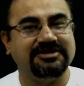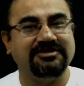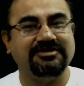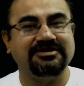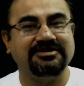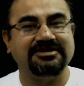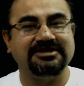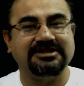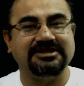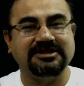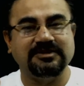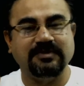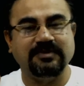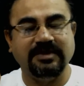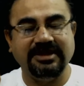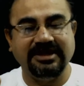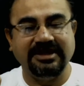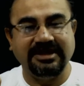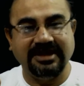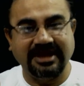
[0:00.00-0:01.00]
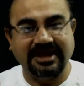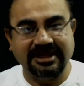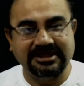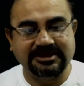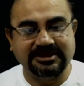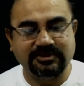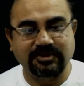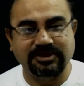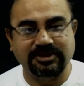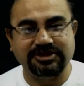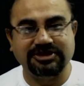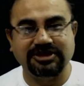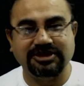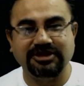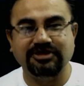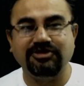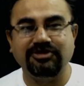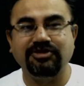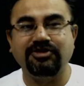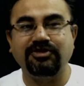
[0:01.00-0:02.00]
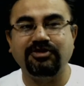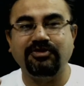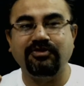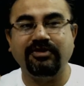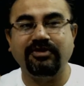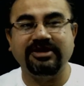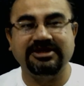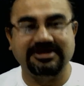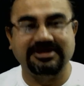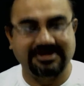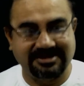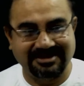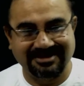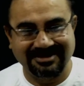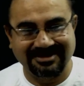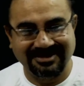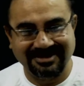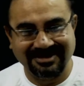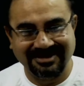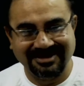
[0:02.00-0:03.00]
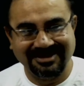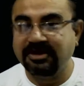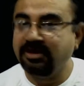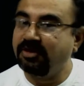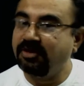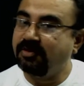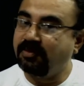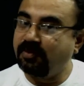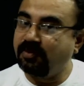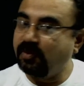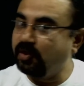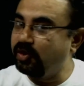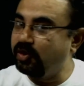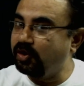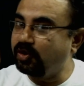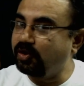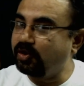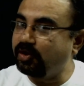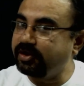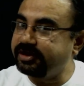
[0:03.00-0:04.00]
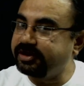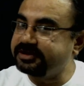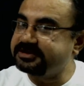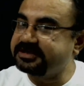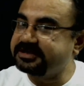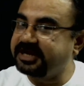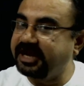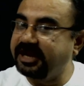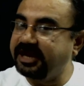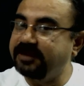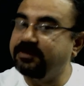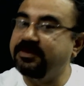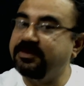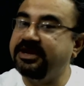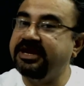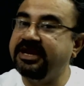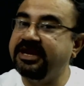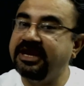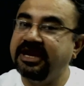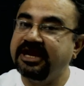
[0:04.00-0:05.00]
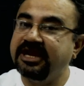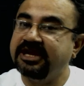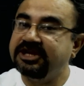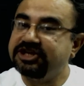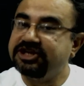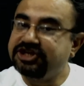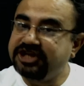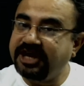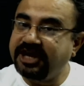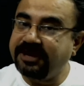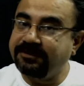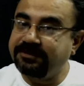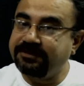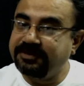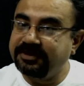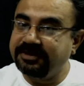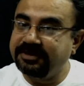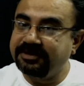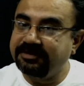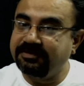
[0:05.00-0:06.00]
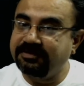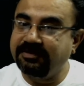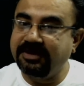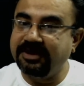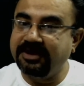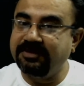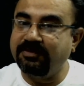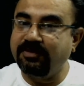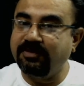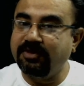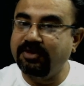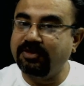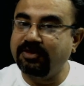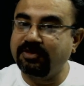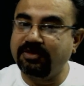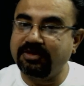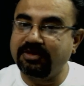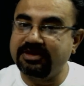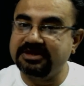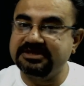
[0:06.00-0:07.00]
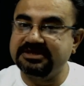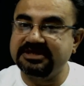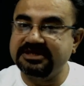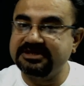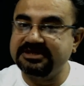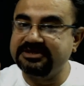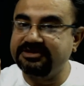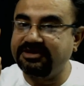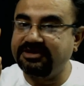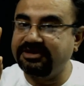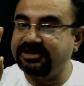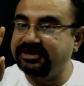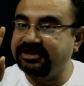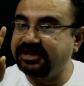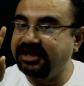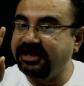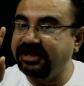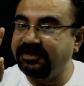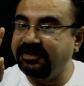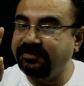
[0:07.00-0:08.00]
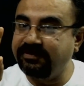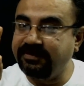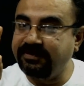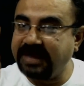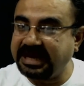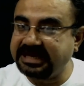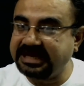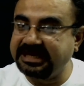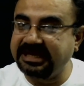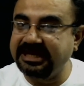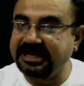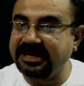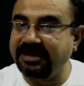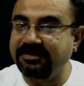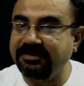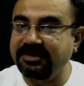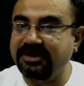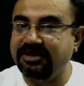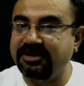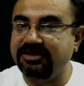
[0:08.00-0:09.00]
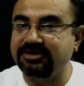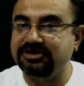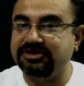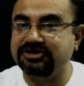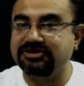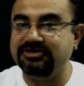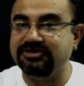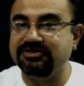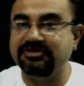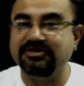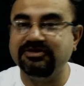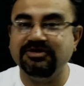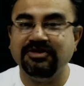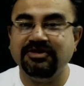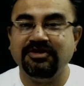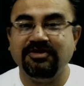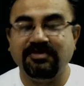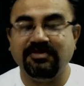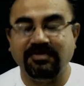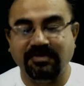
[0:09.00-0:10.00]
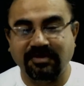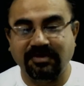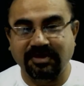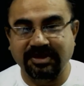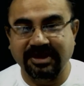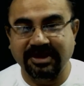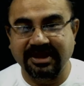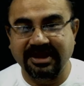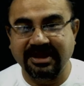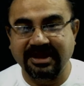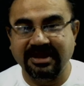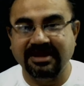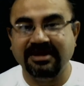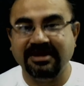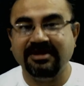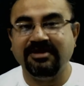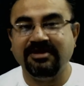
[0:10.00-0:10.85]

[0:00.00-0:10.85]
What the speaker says: or this is very nice question to twist. Monococcus can be shape, but monococcus is not the bacteria belongs to Monera.